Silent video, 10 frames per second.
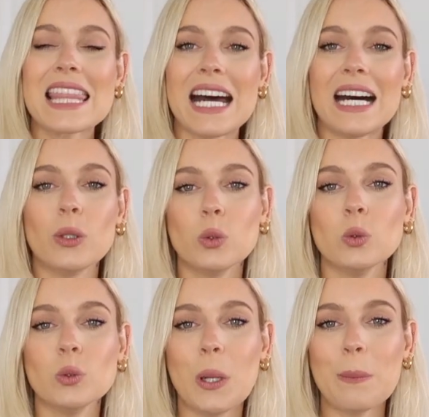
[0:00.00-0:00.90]
that
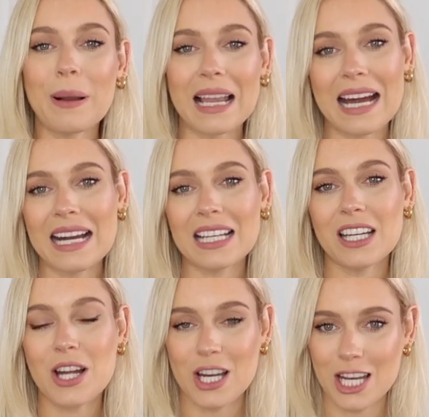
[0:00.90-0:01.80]
all black
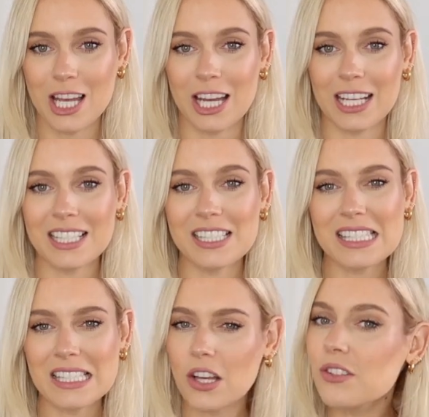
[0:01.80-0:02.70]
look
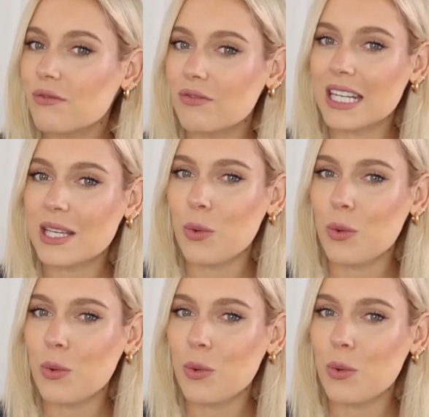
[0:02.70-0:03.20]
doesn't really